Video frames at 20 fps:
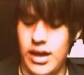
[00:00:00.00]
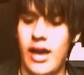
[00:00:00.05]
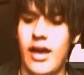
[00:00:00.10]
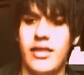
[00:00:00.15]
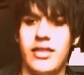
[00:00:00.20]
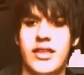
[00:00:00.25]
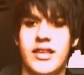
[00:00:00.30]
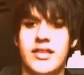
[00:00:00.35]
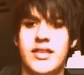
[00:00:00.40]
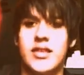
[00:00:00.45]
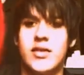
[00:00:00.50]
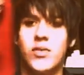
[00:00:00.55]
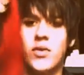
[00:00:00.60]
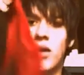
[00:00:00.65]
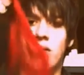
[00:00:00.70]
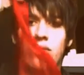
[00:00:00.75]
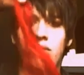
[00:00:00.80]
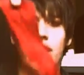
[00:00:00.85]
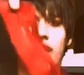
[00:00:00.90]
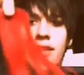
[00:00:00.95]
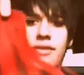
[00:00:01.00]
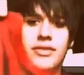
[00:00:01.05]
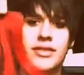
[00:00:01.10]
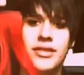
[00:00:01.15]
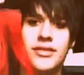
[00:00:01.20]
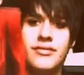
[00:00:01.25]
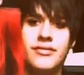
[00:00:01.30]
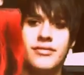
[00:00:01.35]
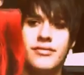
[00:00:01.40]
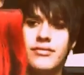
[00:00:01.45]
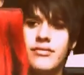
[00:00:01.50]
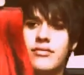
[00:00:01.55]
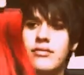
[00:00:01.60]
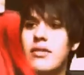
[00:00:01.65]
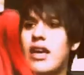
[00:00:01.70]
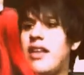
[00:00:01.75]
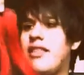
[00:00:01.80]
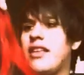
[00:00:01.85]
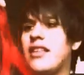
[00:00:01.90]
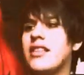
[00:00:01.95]
And this is one weft.
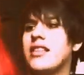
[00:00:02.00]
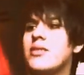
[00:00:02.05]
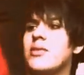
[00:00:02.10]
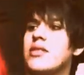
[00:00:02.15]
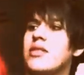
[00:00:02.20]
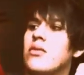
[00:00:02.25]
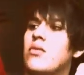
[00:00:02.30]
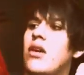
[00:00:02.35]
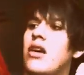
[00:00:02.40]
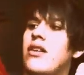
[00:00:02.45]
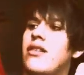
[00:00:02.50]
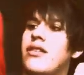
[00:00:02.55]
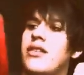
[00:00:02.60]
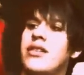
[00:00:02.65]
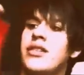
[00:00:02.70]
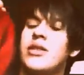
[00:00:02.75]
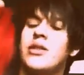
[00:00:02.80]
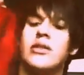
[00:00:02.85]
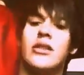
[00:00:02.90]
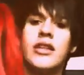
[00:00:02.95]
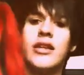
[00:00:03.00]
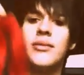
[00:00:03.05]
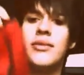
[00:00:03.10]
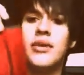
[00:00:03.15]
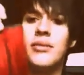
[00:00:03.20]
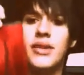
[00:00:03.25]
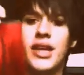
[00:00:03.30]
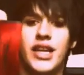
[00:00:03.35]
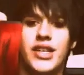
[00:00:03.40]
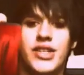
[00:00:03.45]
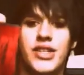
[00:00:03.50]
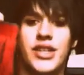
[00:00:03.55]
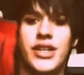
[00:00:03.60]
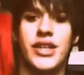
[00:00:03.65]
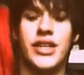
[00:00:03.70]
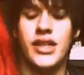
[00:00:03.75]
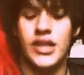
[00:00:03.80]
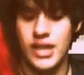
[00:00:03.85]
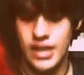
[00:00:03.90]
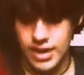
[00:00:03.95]
I think this was a 1 or a 2 clip, I'm not
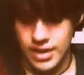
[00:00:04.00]
sure.